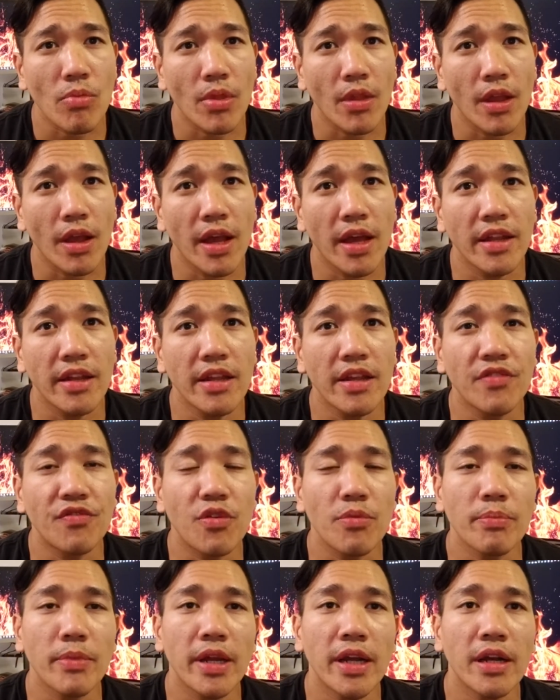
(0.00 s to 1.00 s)
And then
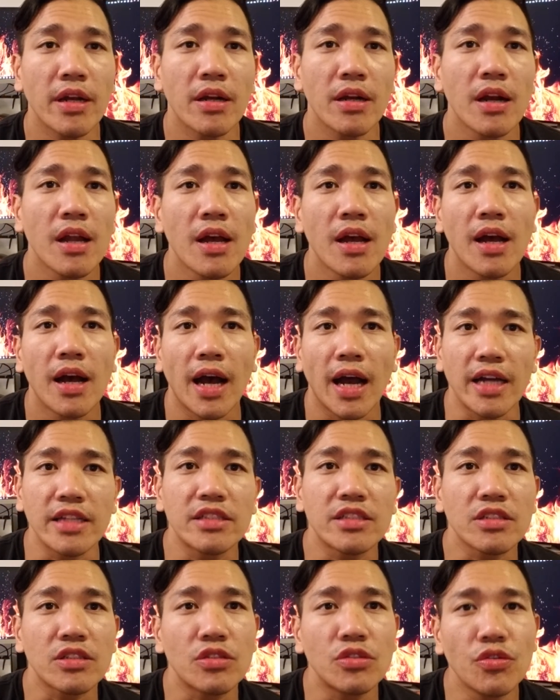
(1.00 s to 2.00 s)
from there, I
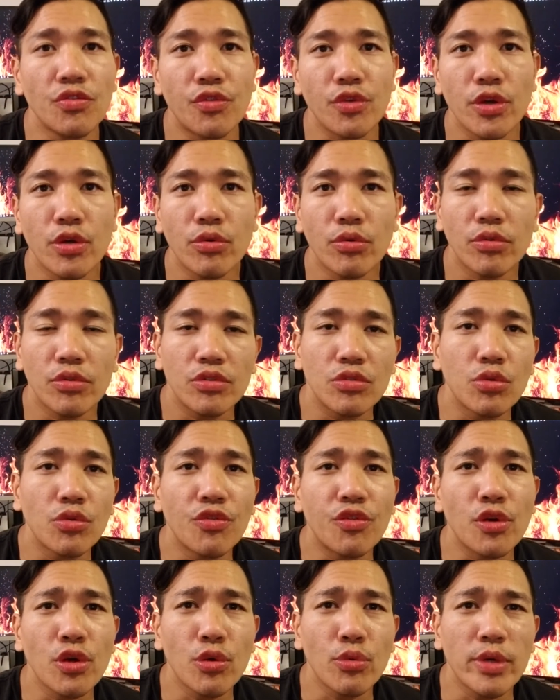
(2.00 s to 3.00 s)
took two free, two
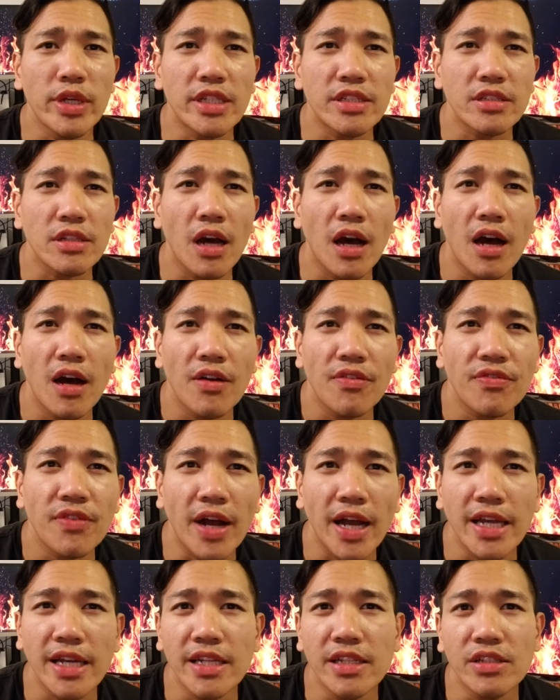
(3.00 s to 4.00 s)
free weeks off.
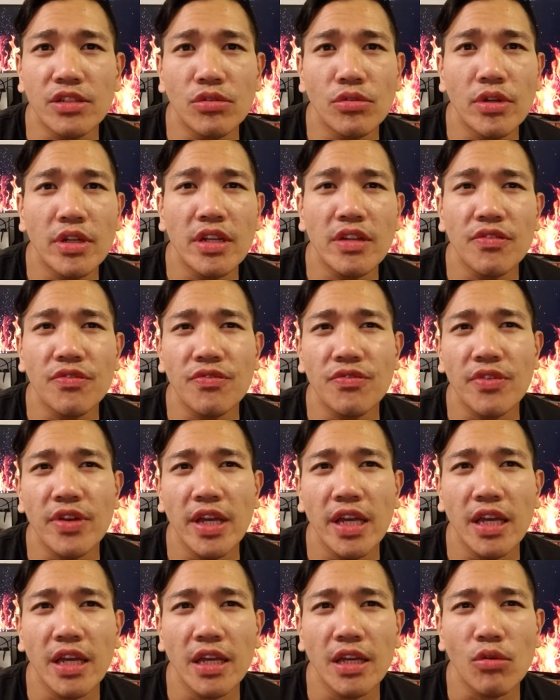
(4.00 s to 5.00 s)
I didn't do
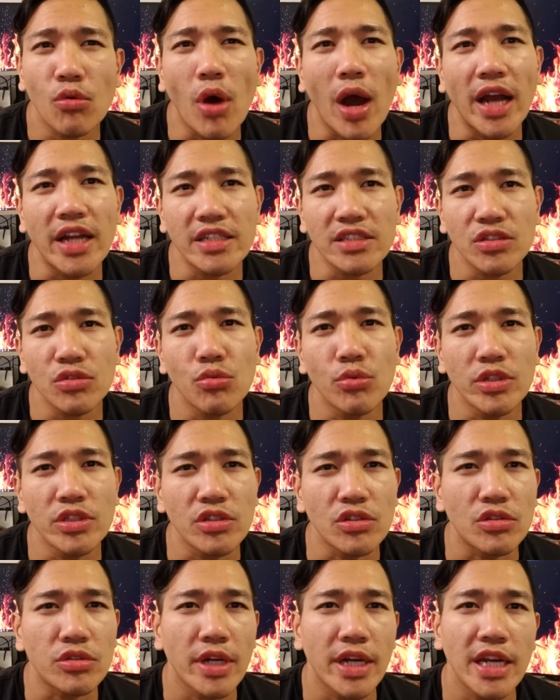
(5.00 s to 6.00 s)
anything. Well, I actually went to
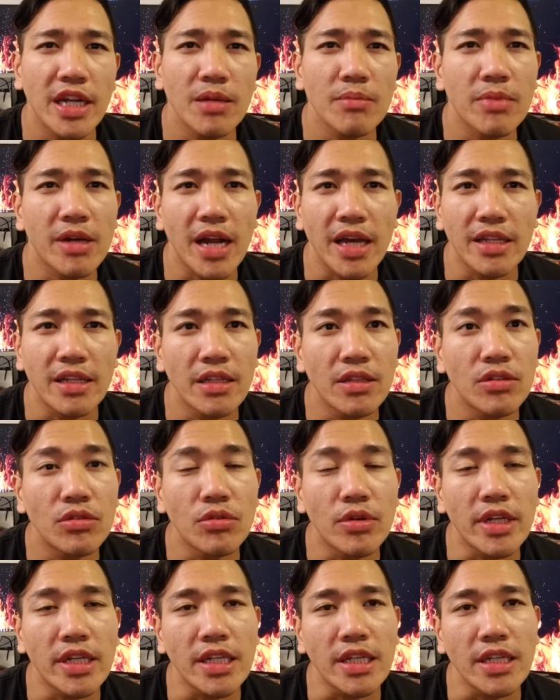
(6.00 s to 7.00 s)
training, but I didn't
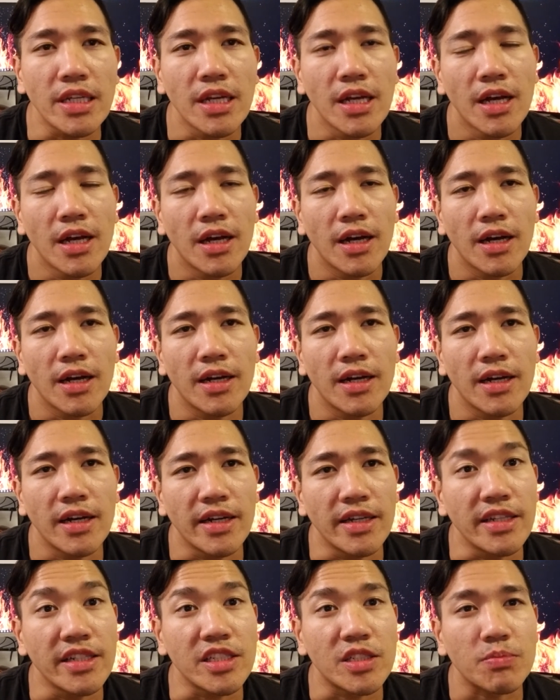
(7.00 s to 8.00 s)
do any, uh,
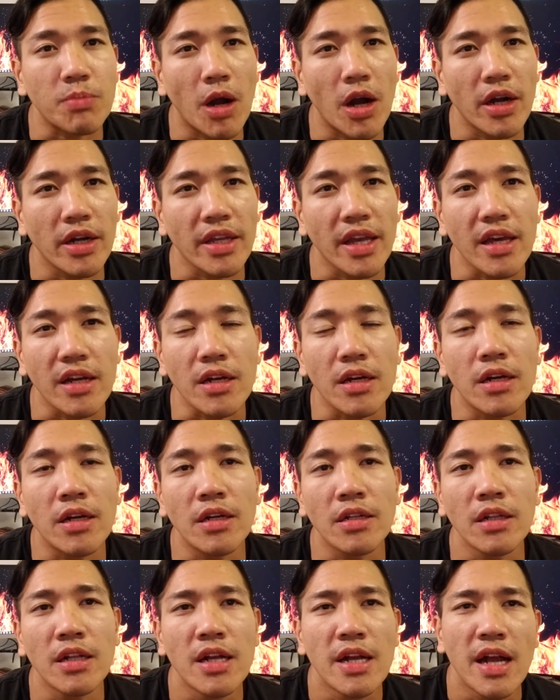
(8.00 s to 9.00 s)
any sparring at
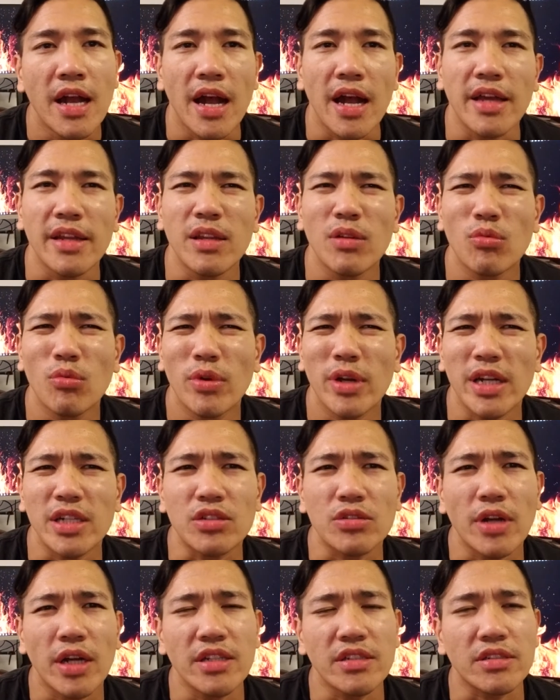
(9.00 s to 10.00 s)
all. And then when I
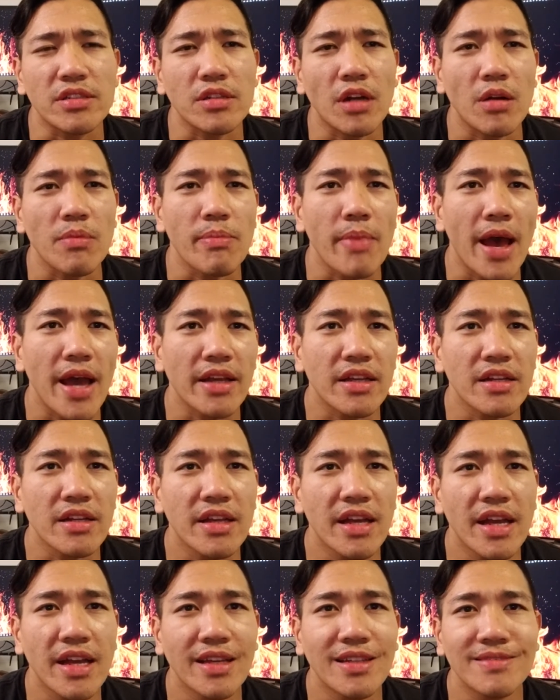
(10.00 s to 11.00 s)
tried to start back
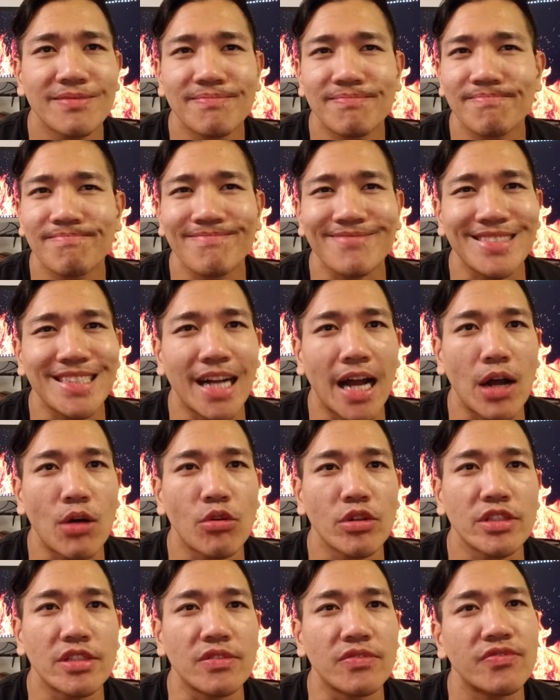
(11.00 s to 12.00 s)
again, I
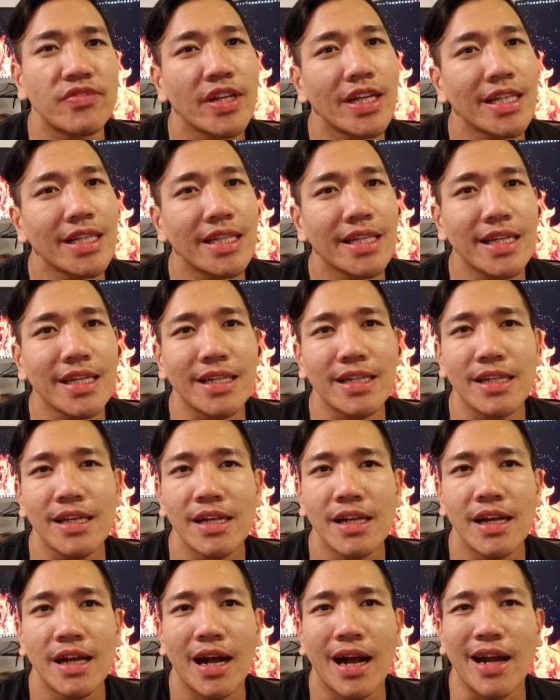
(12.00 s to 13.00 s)
wasn't feeling it.
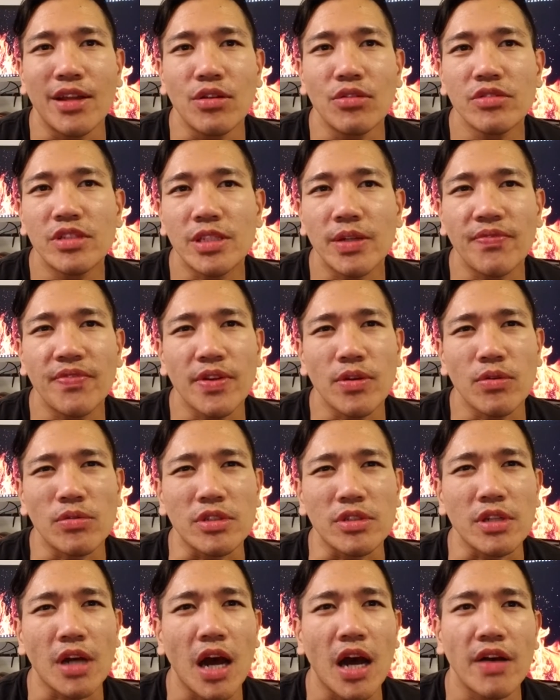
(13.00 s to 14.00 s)
I knew something
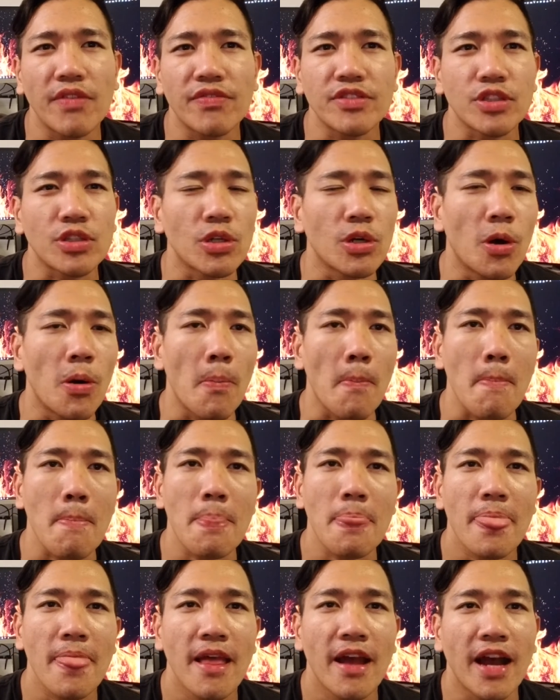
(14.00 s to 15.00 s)
off, so
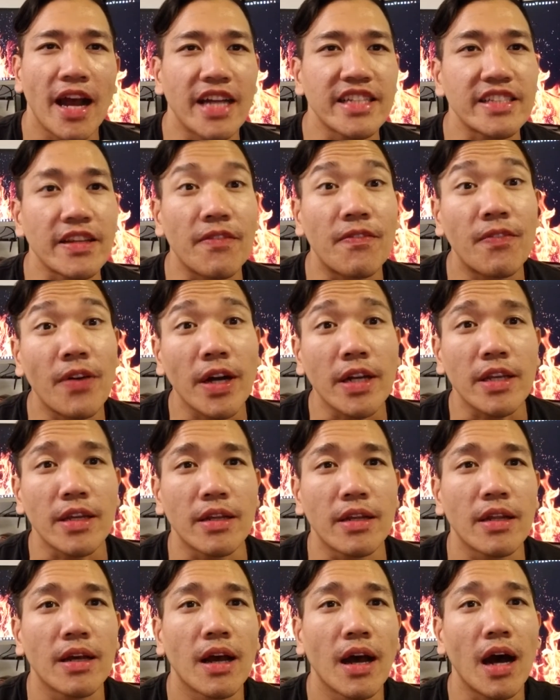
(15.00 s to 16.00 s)
I said, fuck
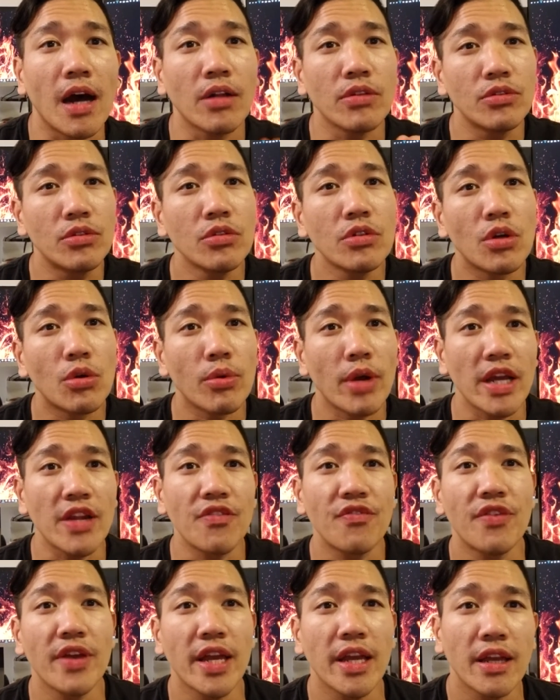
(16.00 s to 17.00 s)
it, I'll do the right
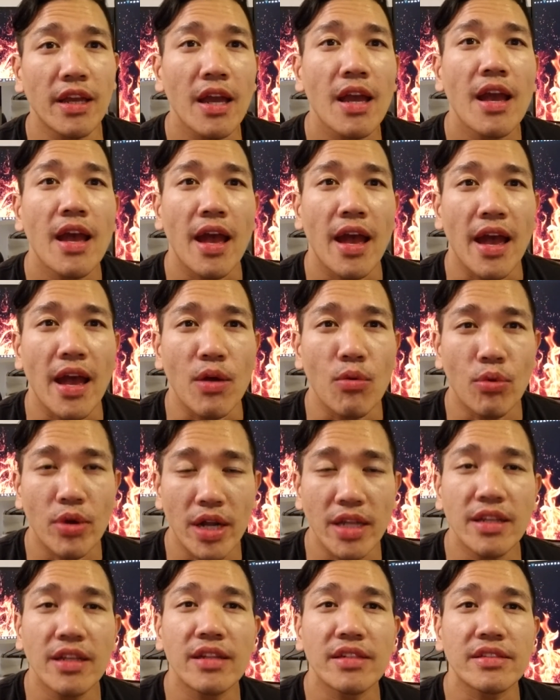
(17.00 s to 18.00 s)
thing. And what
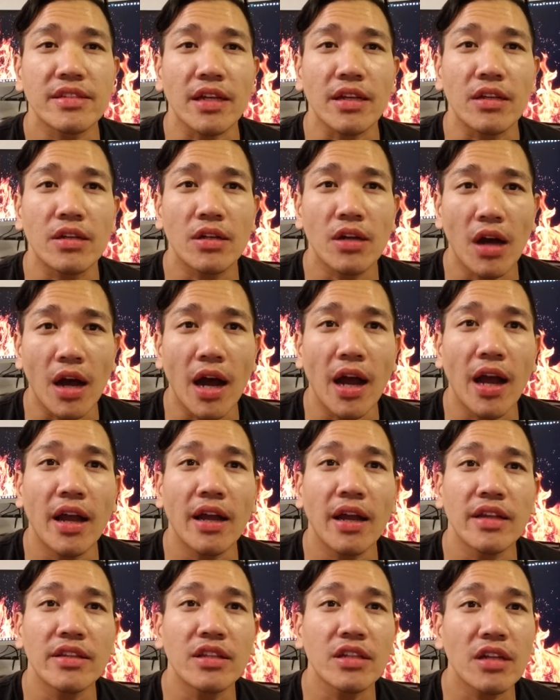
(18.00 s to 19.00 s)
I did is I,
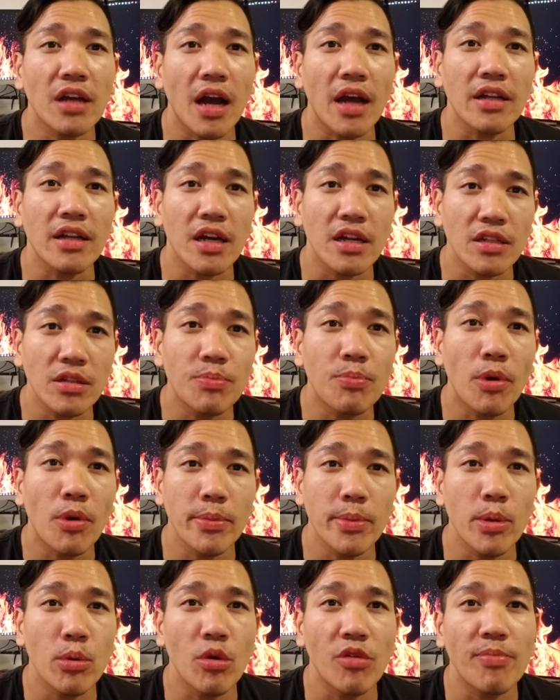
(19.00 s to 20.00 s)
I, took, I got an
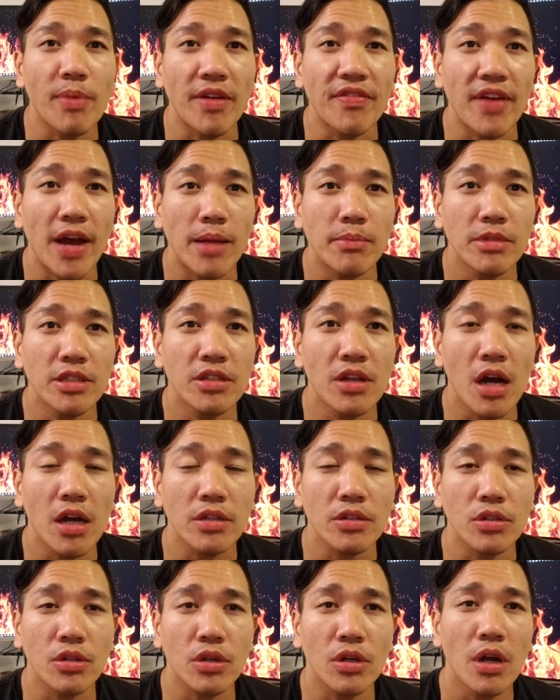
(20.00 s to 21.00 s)
appointment with my family
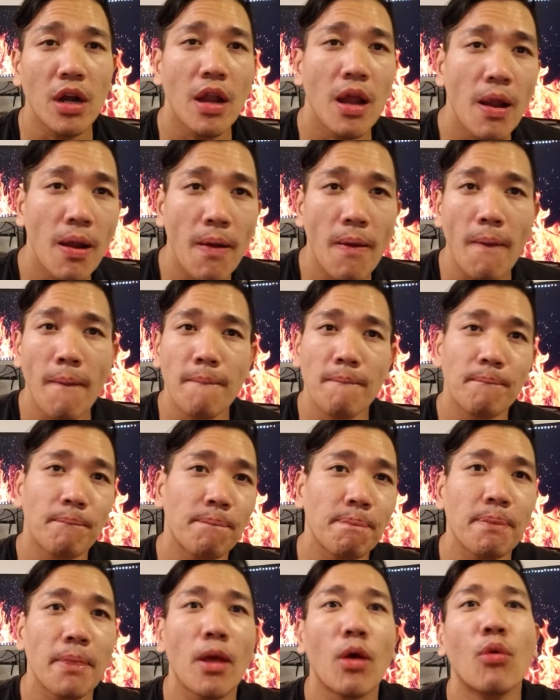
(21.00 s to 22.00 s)
doctor,
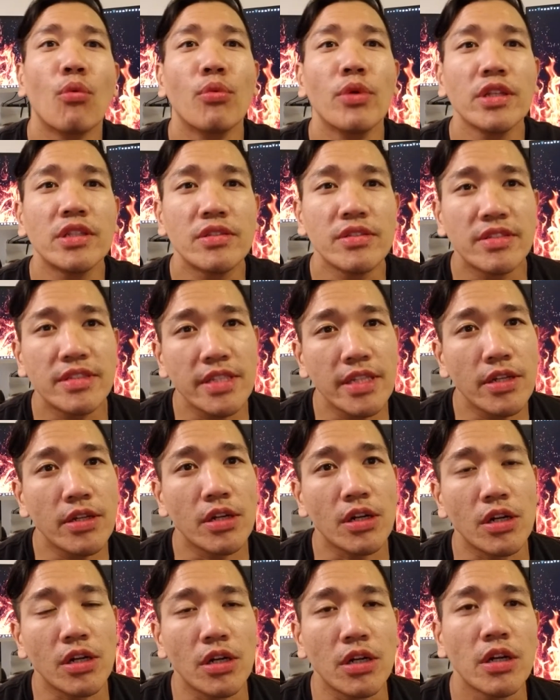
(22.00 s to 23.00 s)
went to see
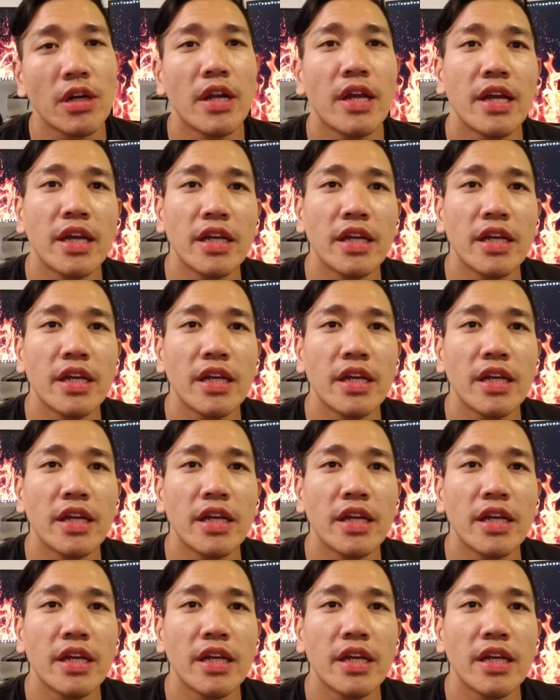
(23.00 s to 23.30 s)
her.